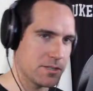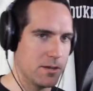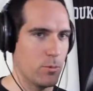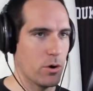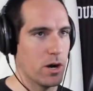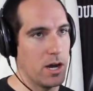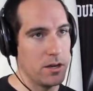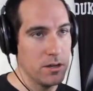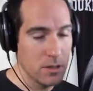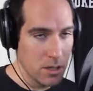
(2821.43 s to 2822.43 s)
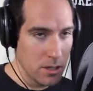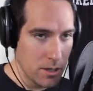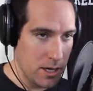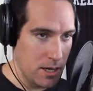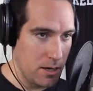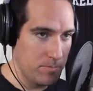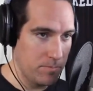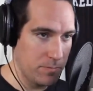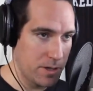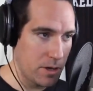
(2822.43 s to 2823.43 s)
and more on
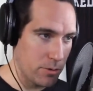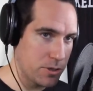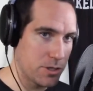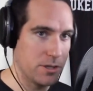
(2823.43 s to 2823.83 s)
the coach